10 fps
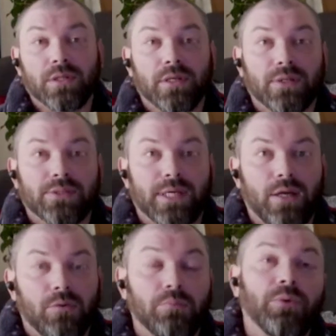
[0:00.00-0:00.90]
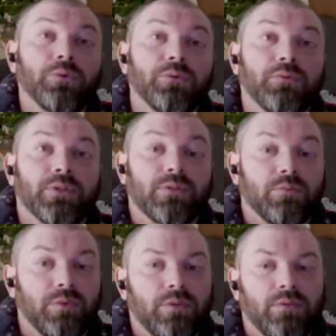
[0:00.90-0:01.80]
things that help both of us so that
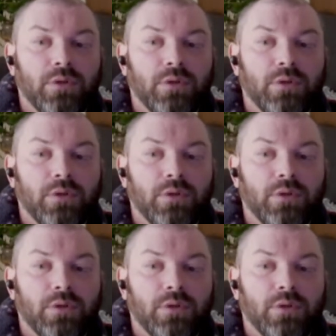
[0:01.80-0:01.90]
we